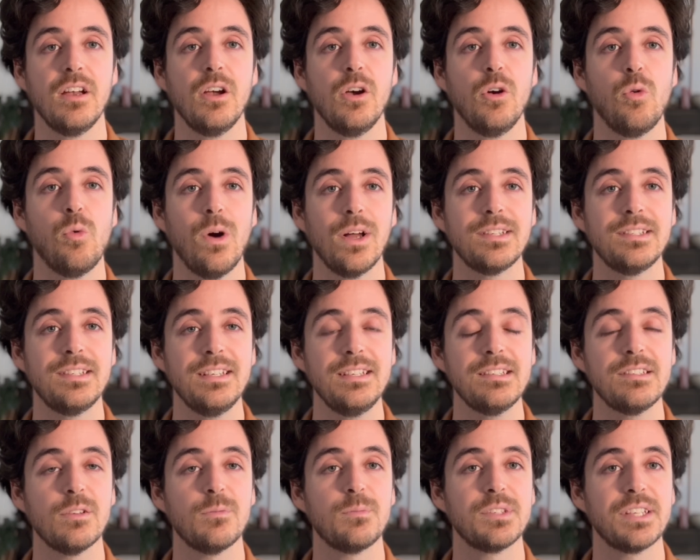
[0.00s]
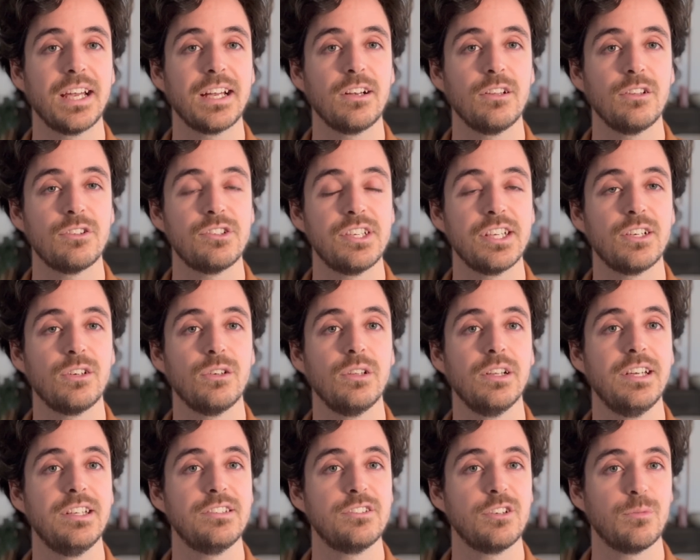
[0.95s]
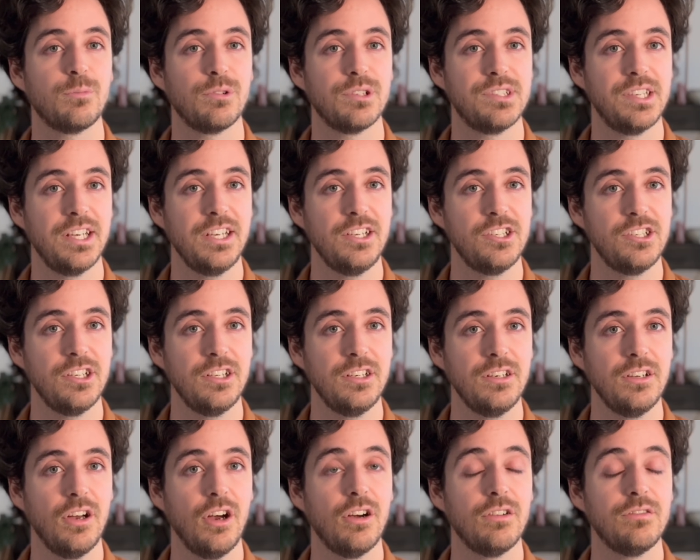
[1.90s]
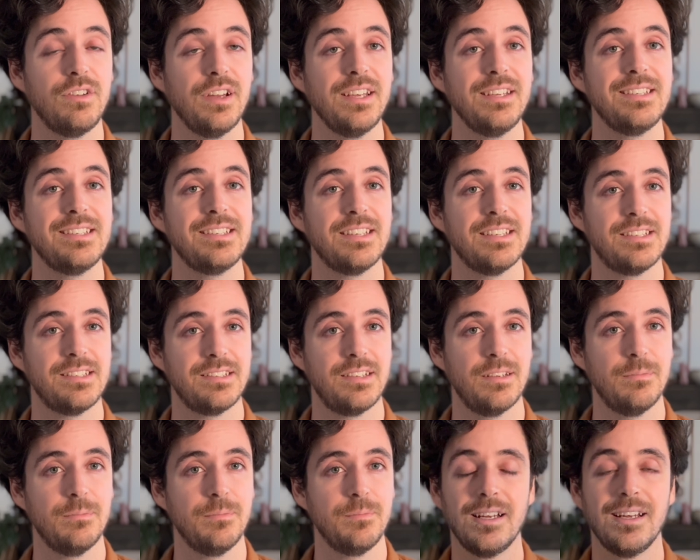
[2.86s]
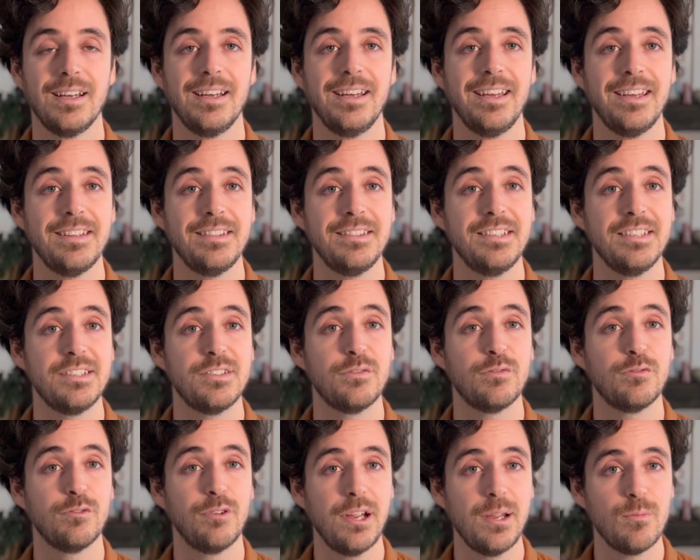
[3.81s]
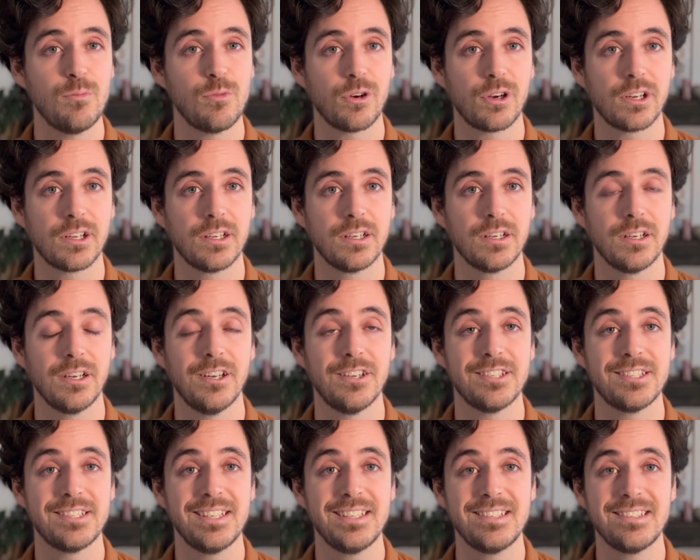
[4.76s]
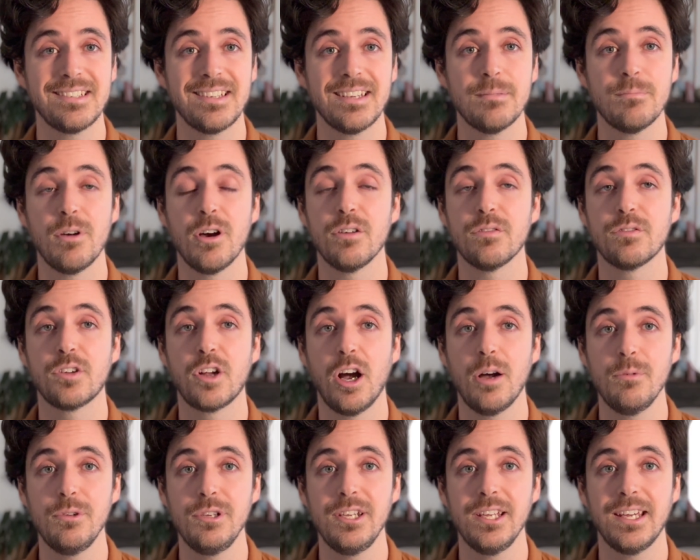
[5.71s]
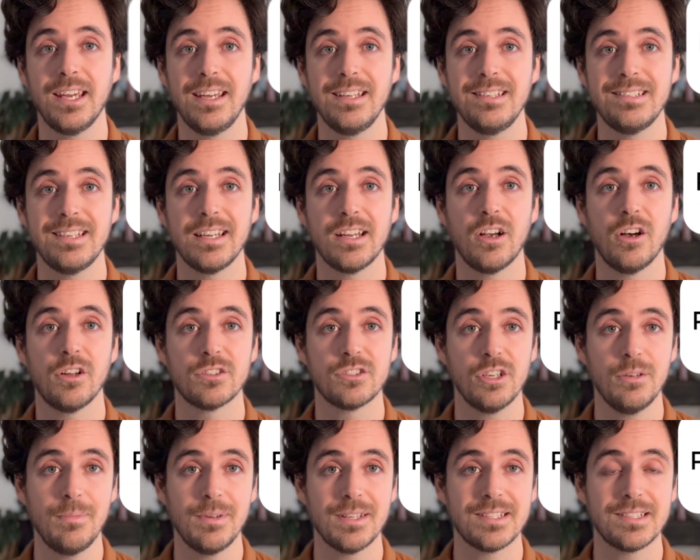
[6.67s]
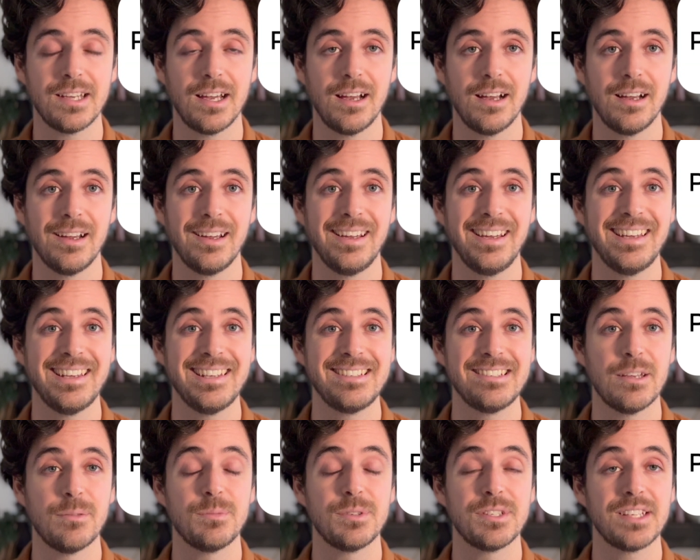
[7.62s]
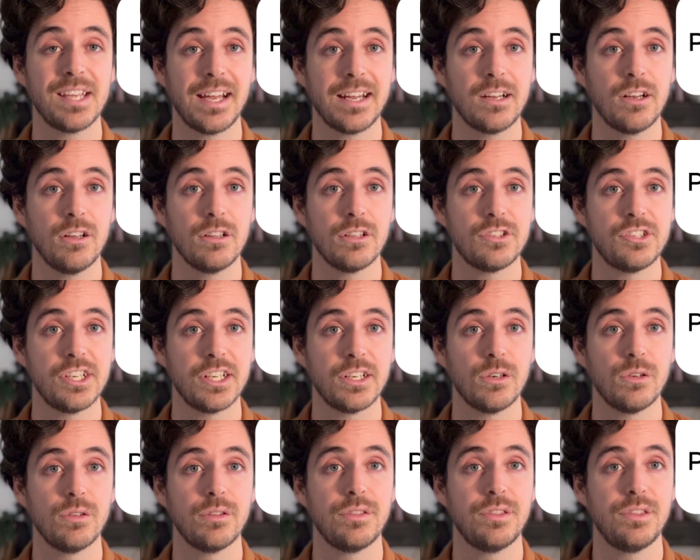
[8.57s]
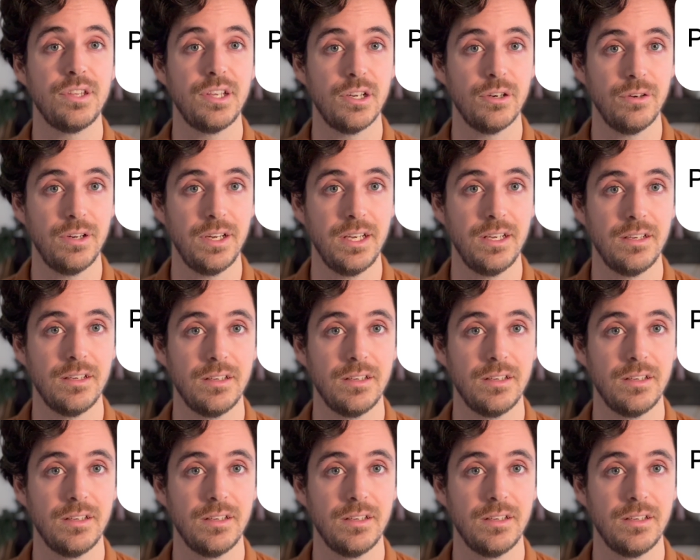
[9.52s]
What is the psychological interpretation of a system? In this framework, a system of communicating automata is a psychological theory.